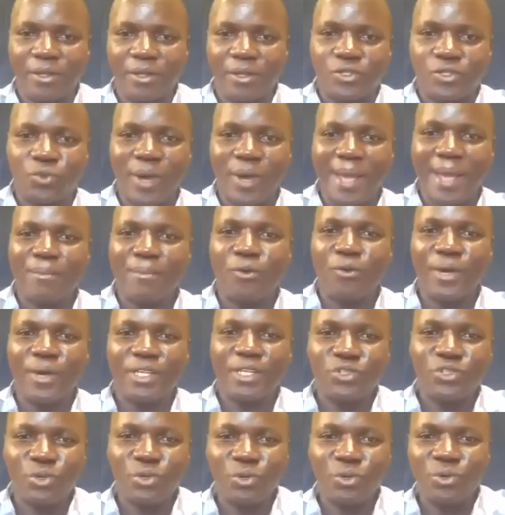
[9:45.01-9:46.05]
So I'm
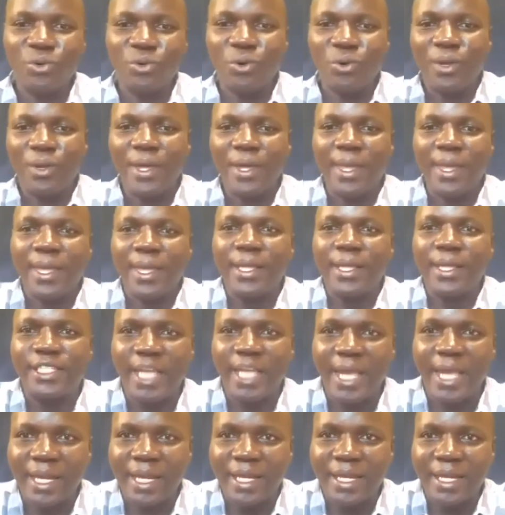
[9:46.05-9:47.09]
going to
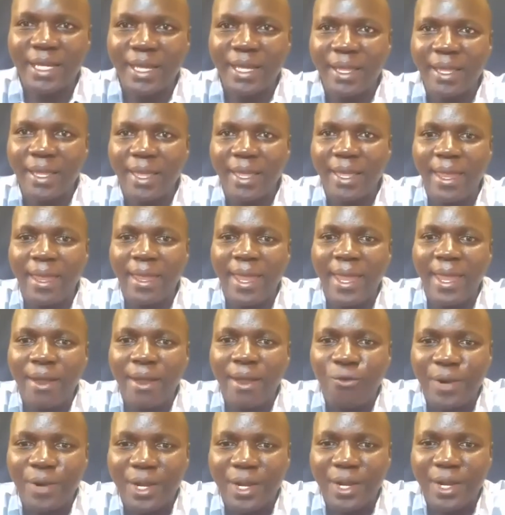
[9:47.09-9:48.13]
check
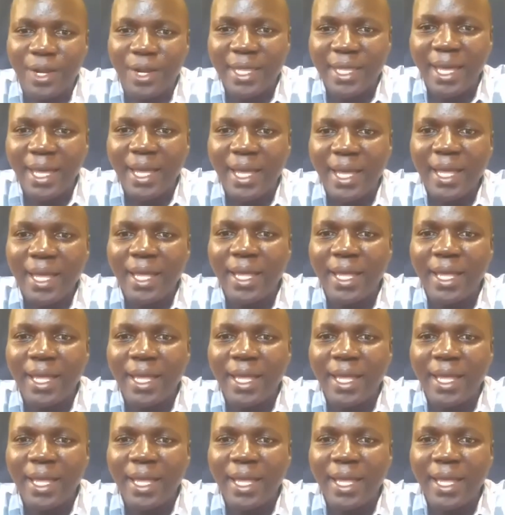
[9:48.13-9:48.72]
whether